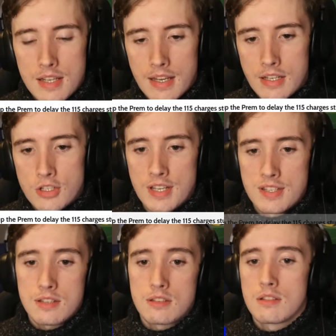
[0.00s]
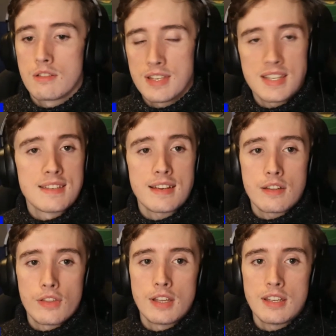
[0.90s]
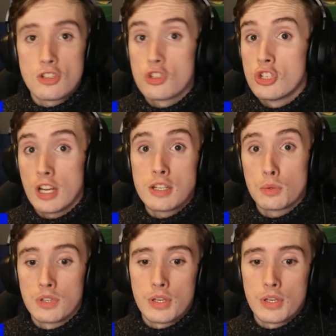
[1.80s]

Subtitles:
a gist, this entire thing is genuinely